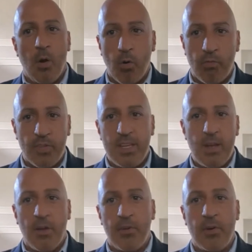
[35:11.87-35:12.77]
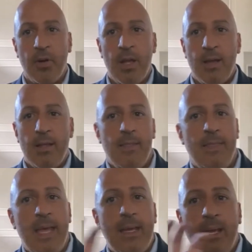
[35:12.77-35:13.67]
over the other,
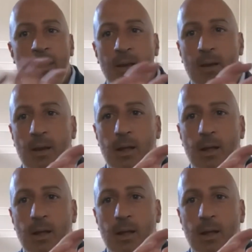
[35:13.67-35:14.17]
they can,